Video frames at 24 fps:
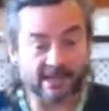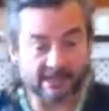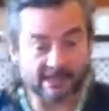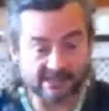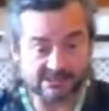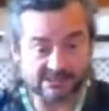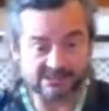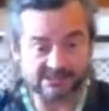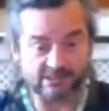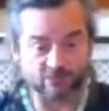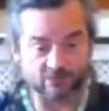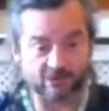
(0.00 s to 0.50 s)
It's
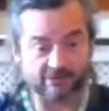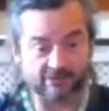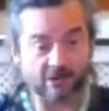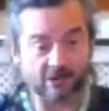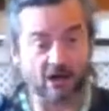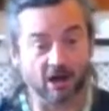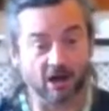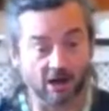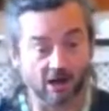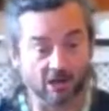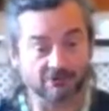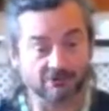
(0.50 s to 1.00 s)
somewhere in the
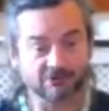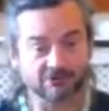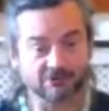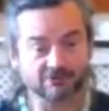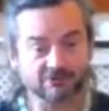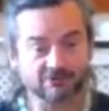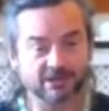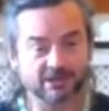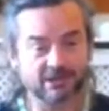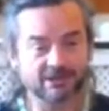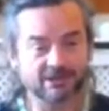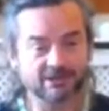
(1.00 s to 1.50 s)
heart
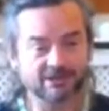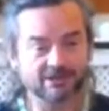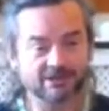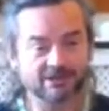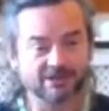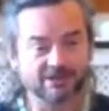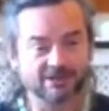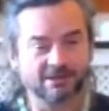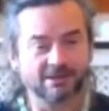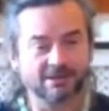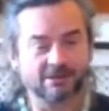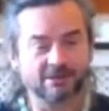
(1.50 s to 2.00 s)

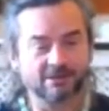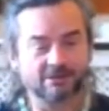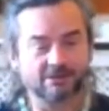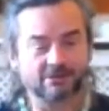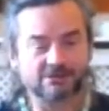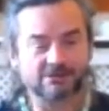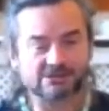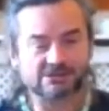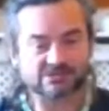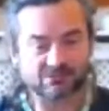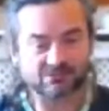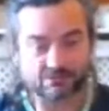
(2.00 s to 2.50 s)

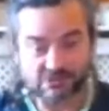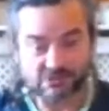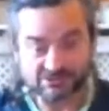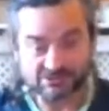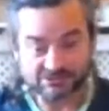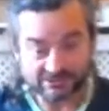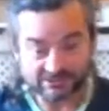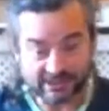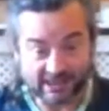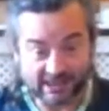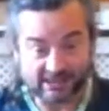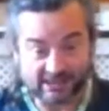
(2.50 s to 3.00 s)
this this
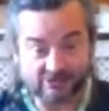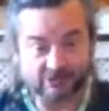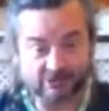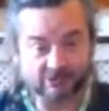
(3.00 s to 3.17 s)
gathered